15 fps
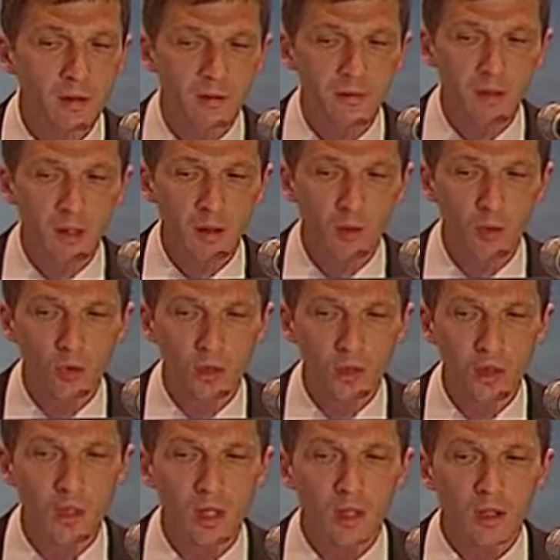You can
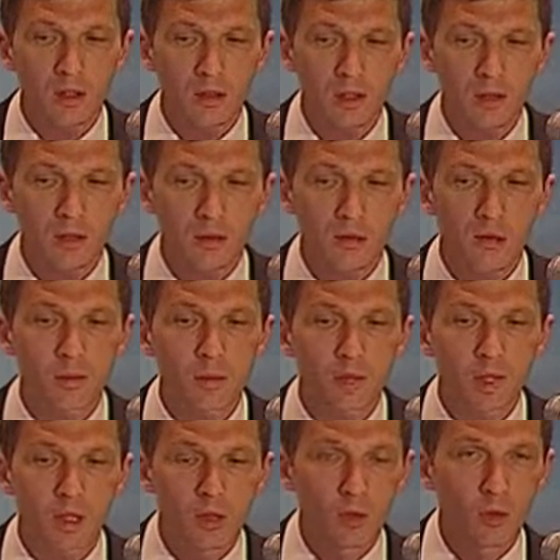see some of the
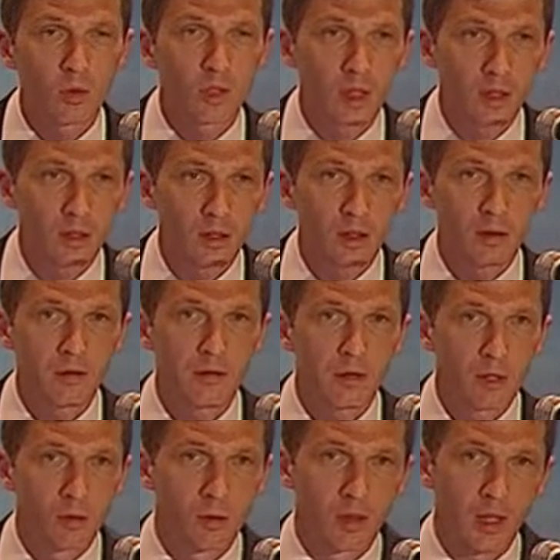buttons in PHOTOMOD and
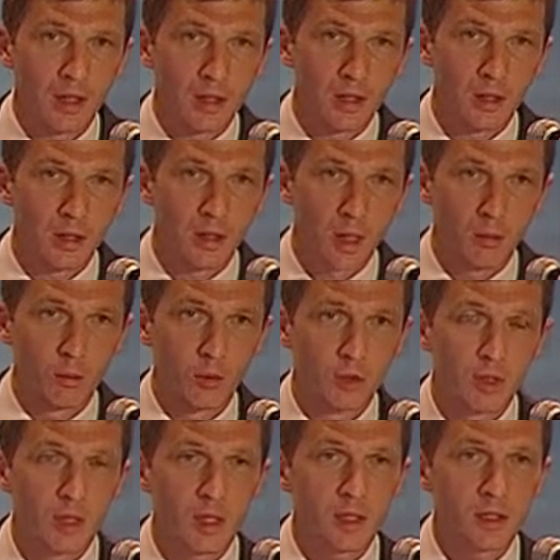the results
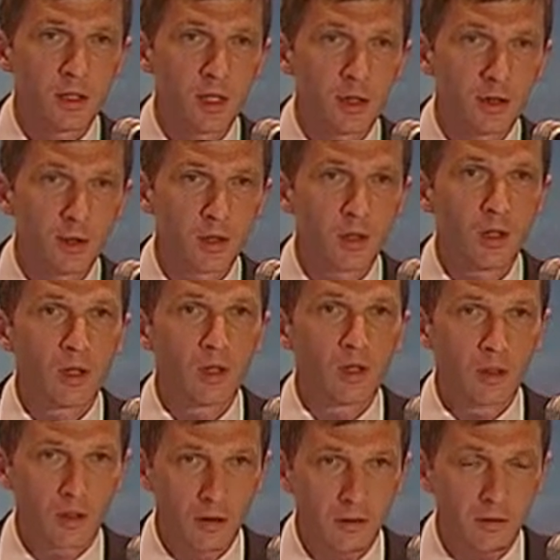as a result of the
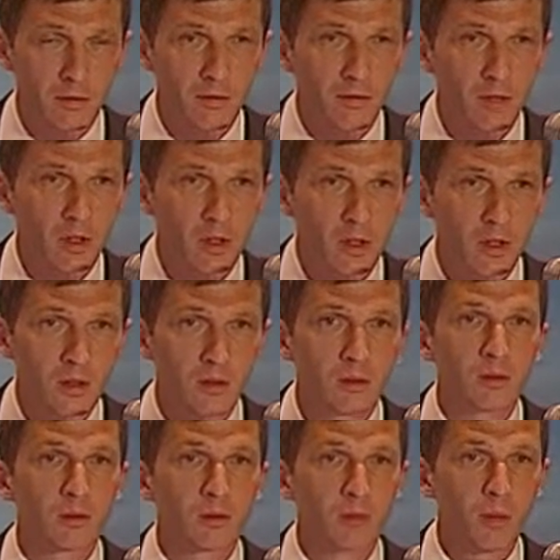work with stereo.
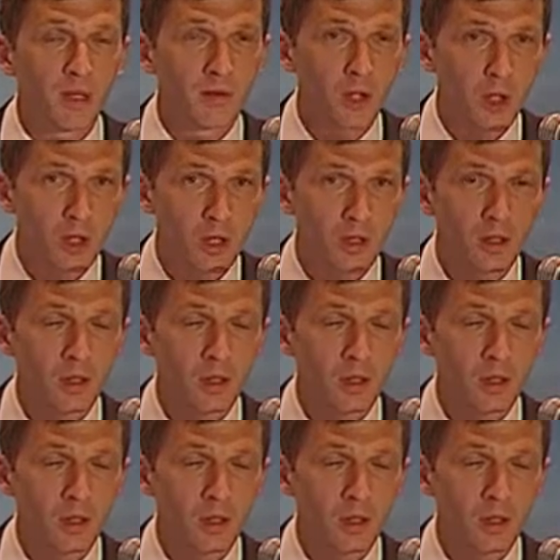You can see